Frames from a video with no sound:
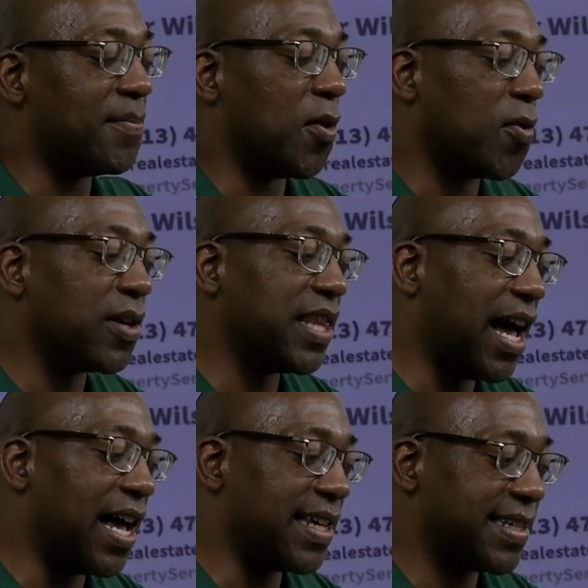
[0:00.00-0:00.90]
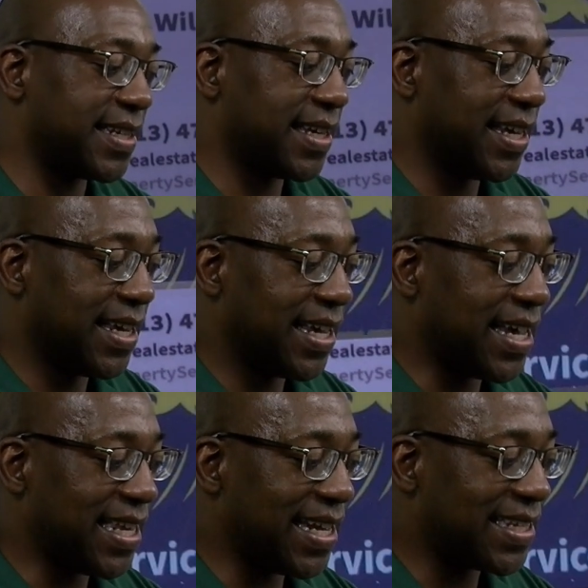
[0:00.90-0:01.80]
or loss.
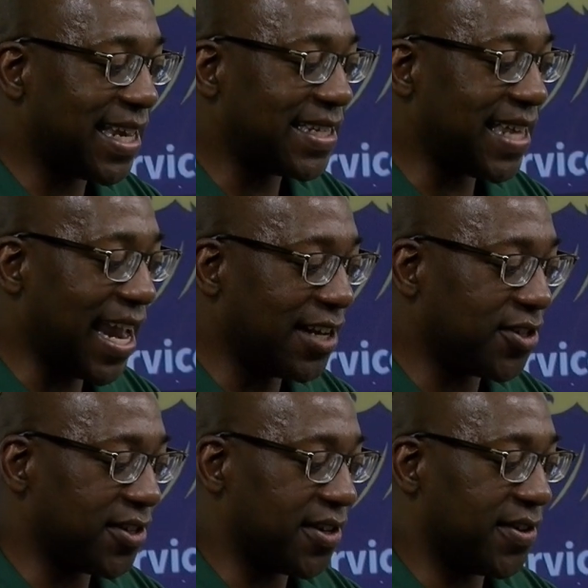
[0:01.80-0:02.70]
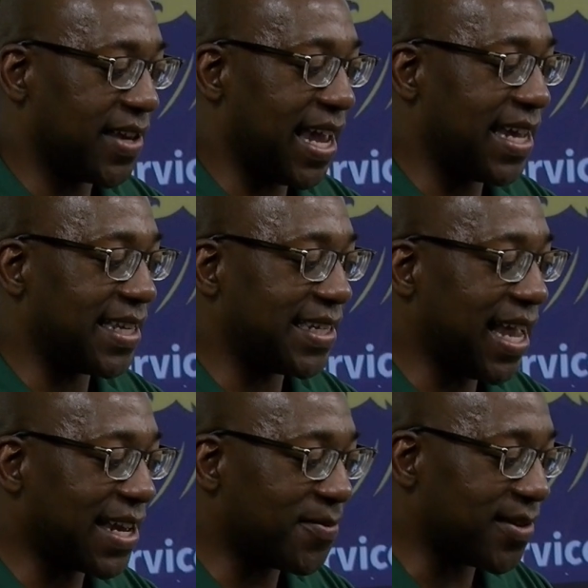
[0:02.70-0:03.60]
And then it says danger, okay? The
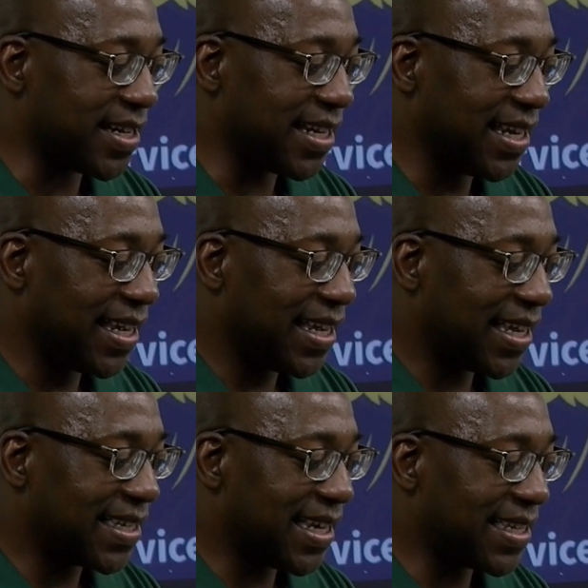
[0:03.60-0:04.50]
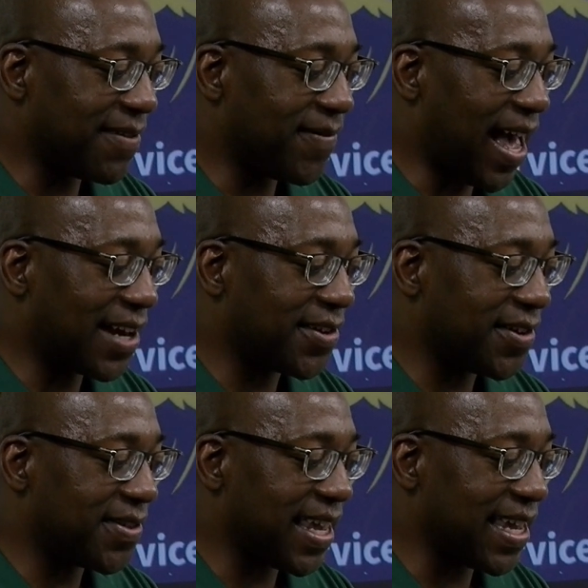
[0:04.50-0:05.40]
second one, it says a
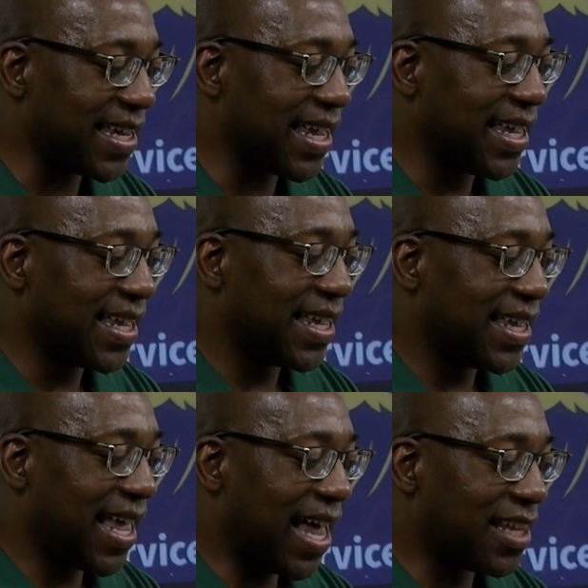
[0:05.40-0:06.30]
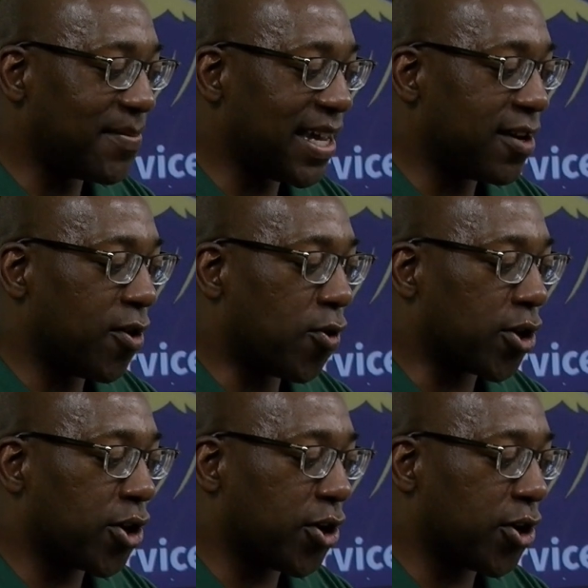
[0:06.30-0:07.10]
factor, thing, element, or